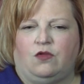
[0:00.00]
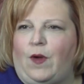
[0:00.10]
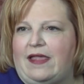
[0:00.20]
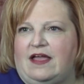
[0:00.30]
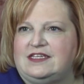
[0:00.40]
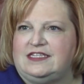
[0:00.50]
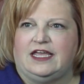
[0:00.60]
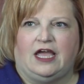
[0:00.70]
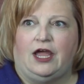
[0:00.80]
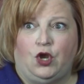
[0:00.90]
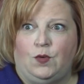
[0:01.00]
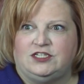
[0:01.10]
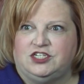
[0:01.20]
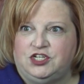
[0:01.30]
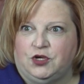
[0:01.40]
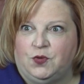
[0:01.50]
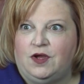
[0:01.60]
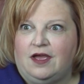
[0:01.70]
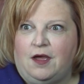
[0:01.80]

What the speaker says: the weight loss thing, I know what to do,